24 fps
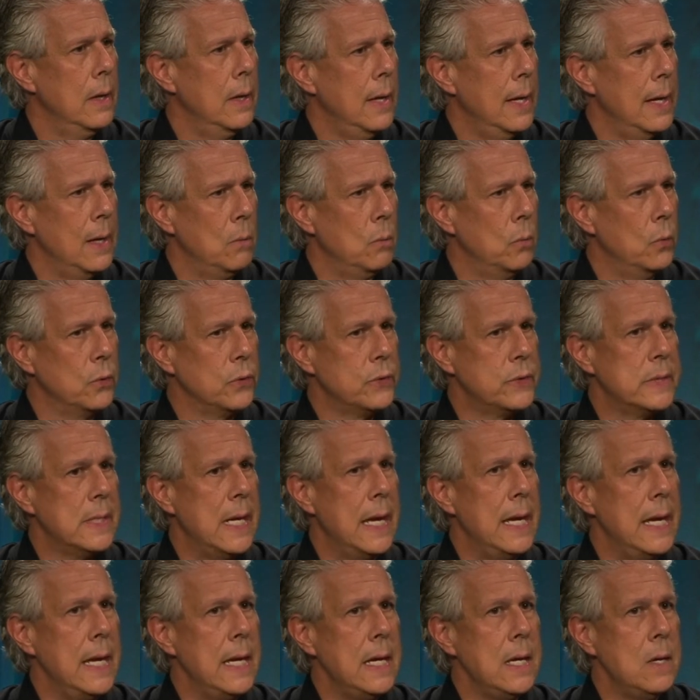and we'll
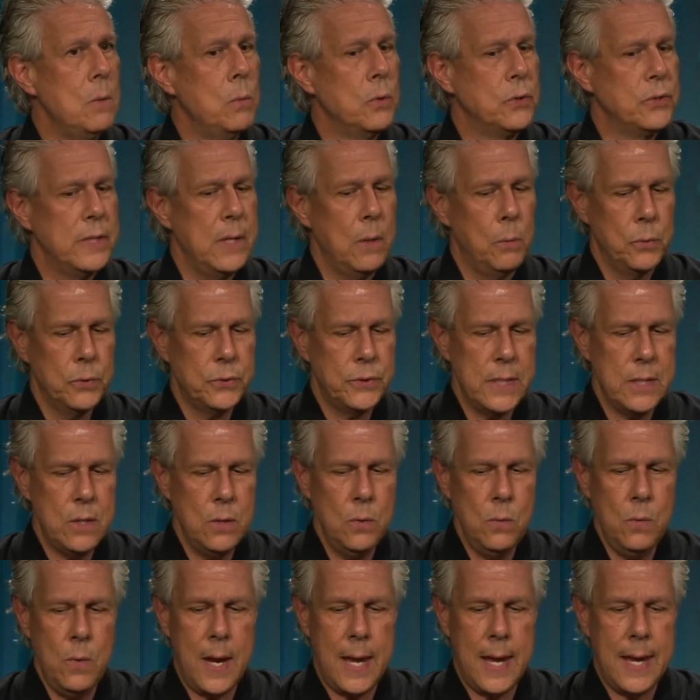say, we'll see
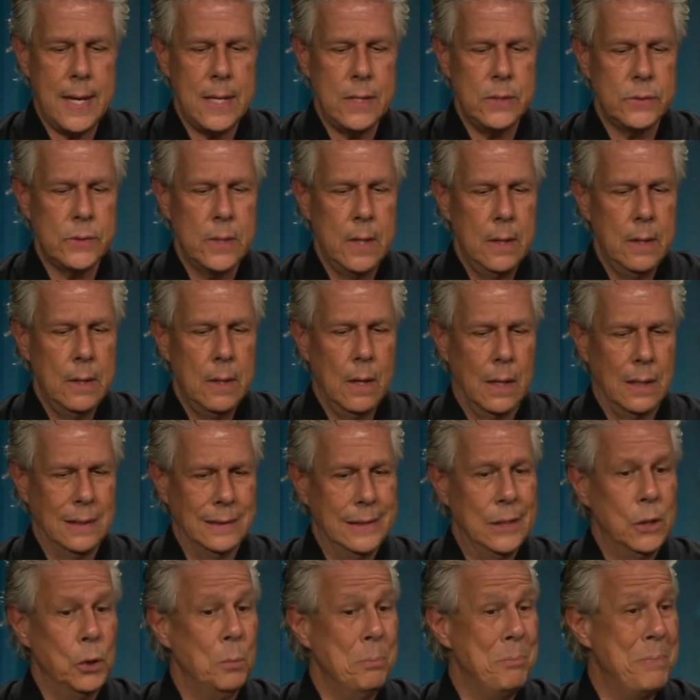who has a
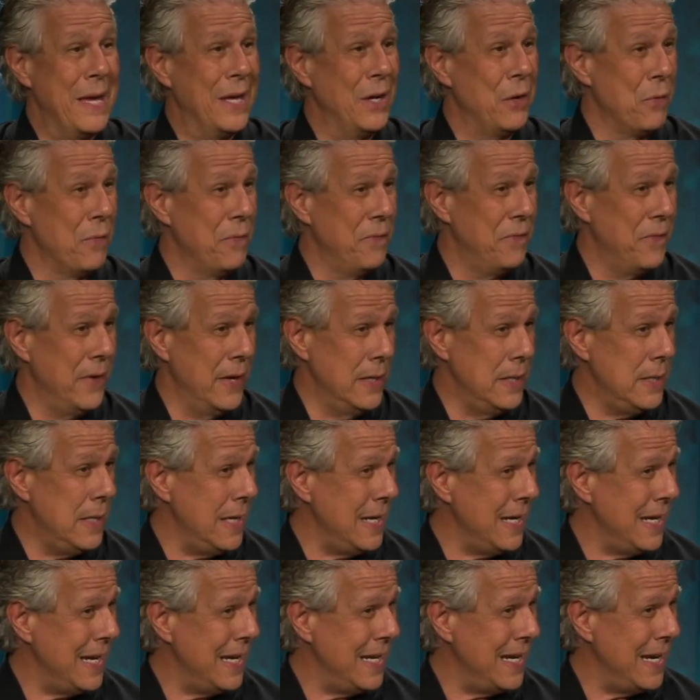little better
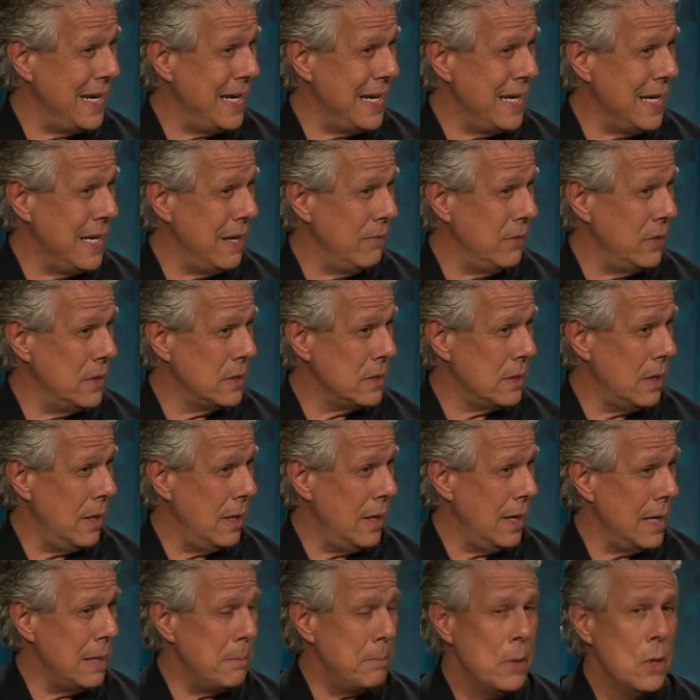funding at any given
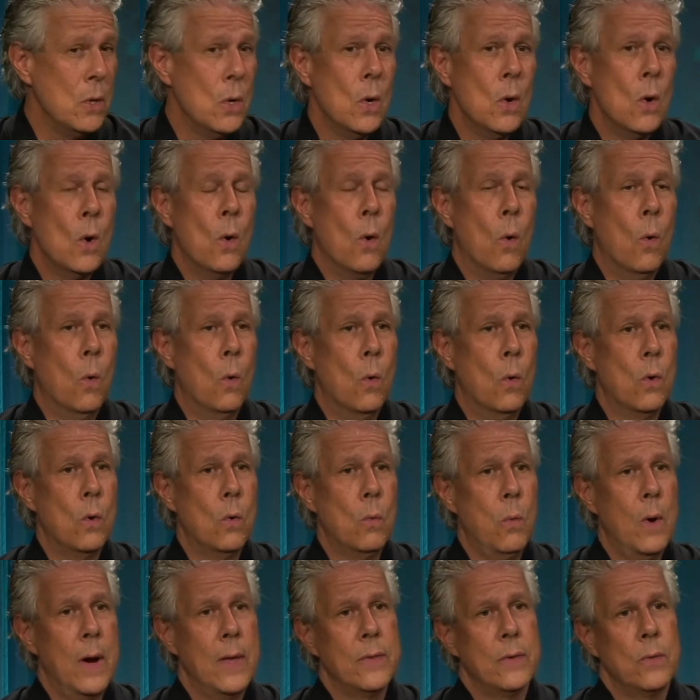time, mm-hmm. or
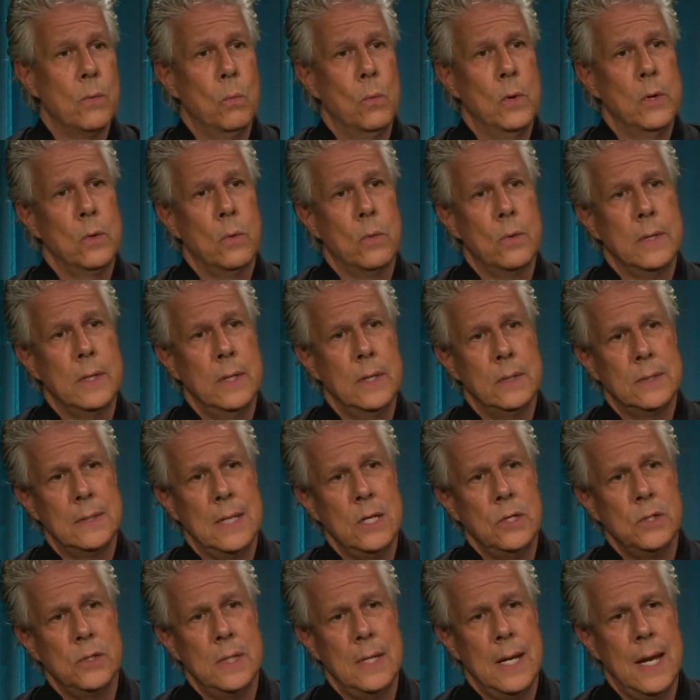whether one
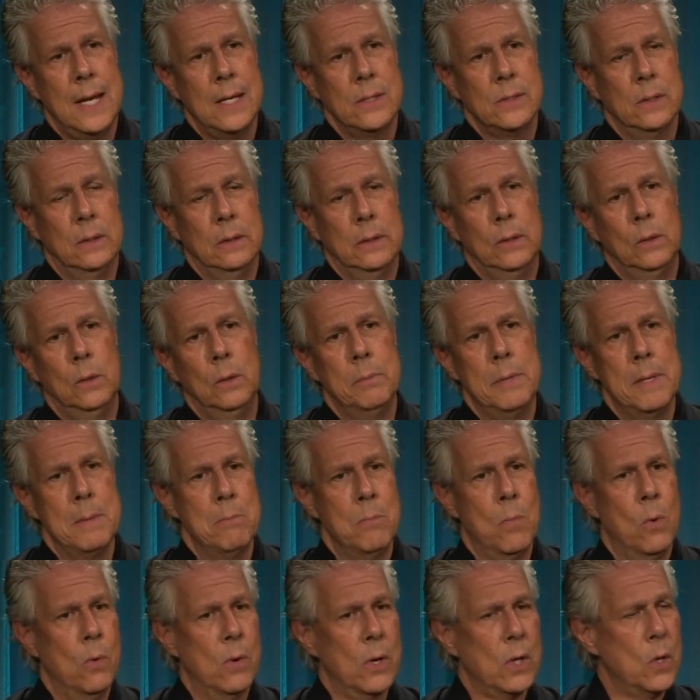organization has a little bit
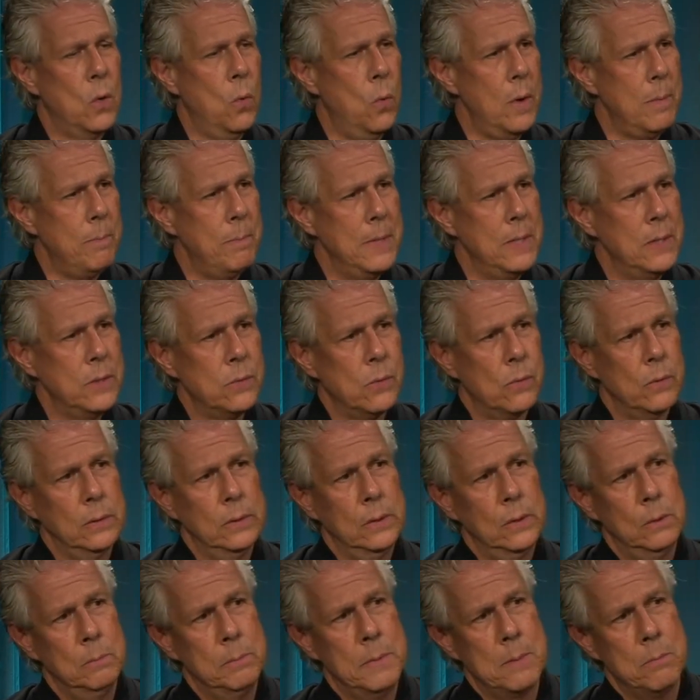more equipment or a
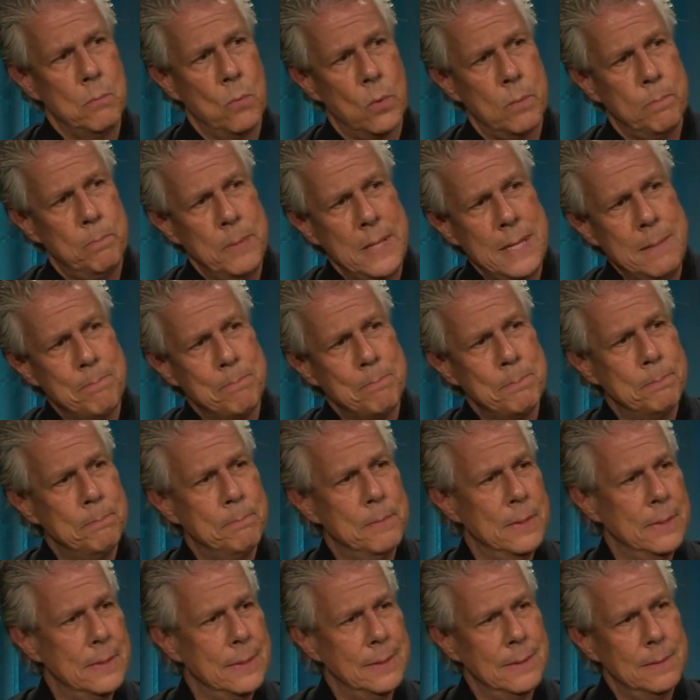little bit more
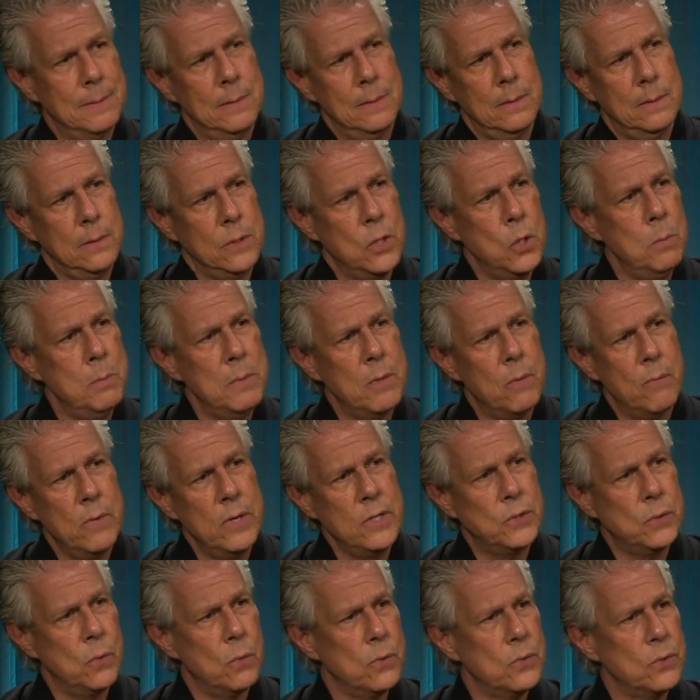human
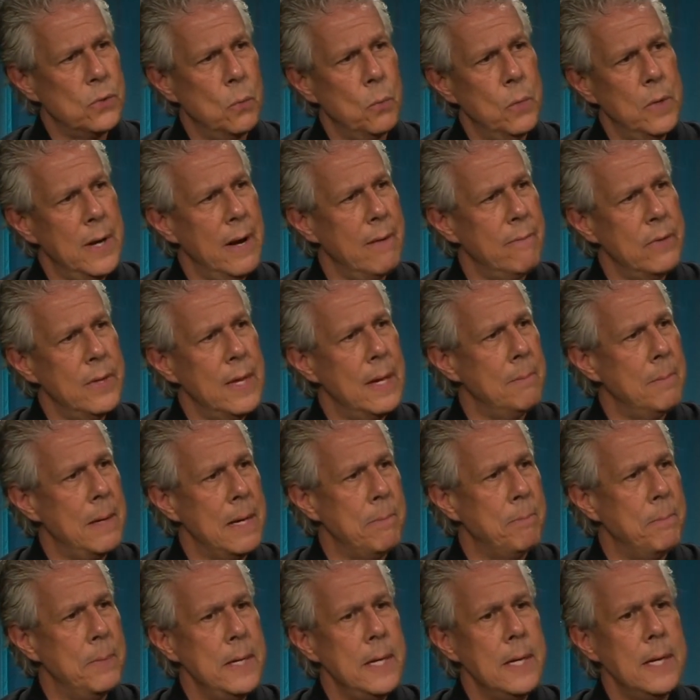resource, or mm-hmm. whatever that
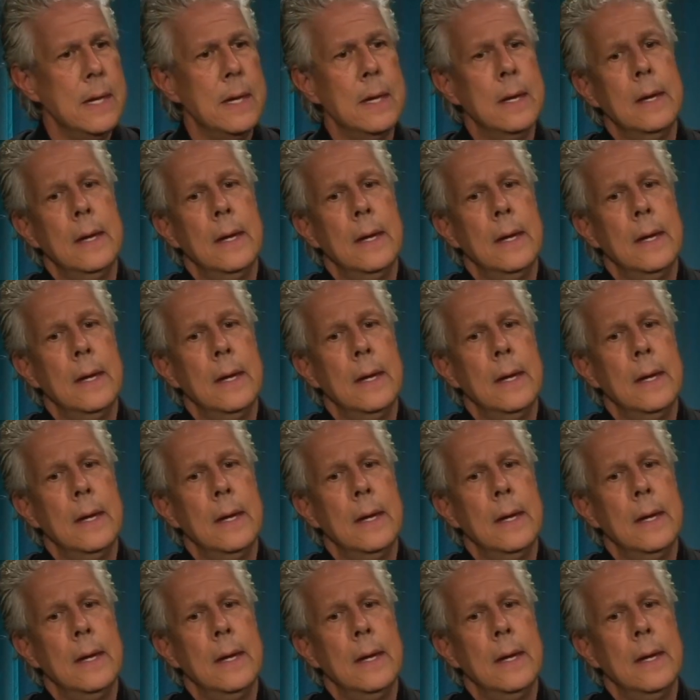might be.